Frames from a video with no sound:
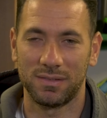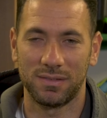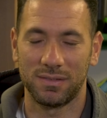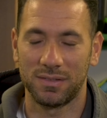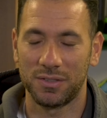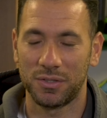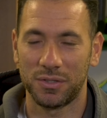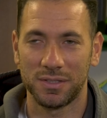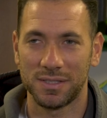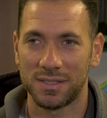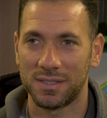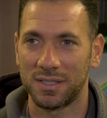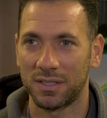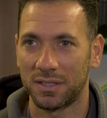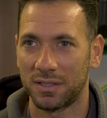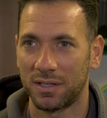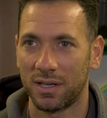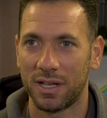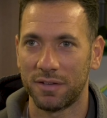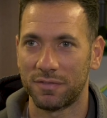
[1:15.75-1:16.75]
there's thing
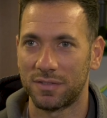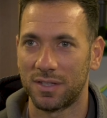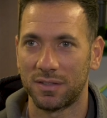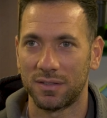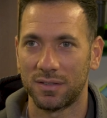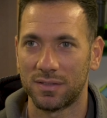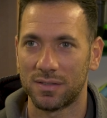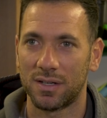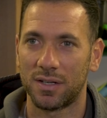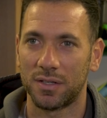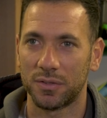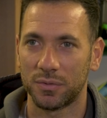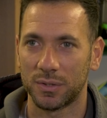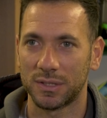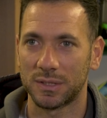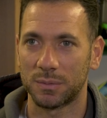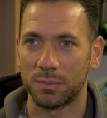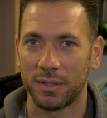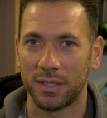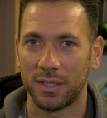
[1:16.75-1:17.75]
in life that is hard to
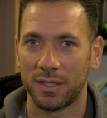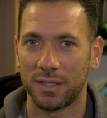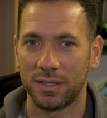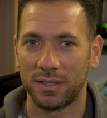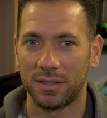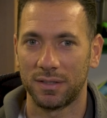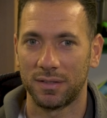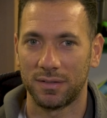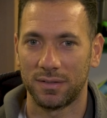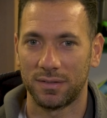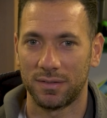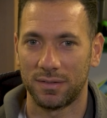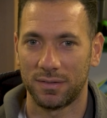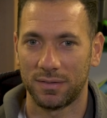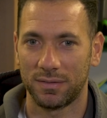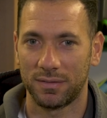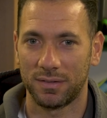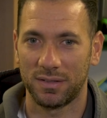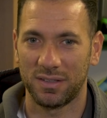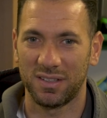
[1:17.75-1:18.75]
explain, and
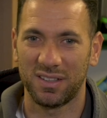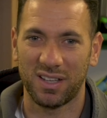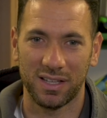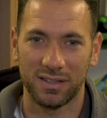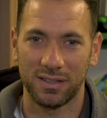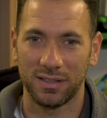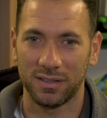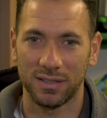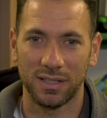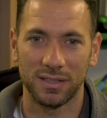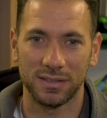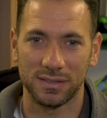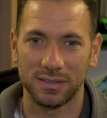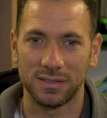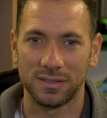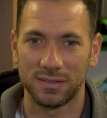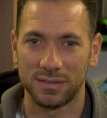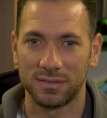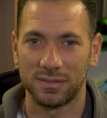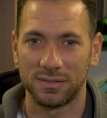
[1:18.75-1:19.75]
I think
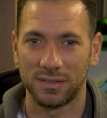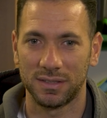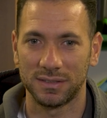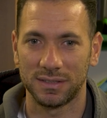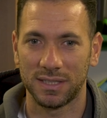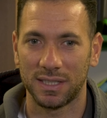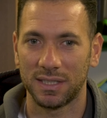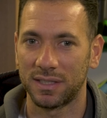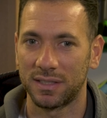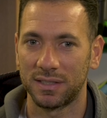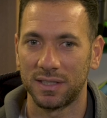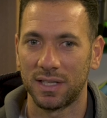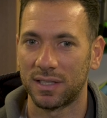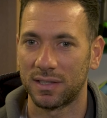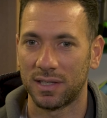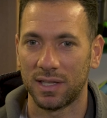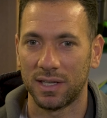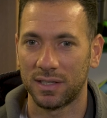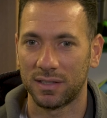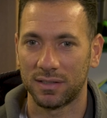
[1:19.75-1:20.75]
that's exactly
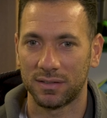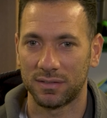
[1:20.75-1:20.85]
that. Like,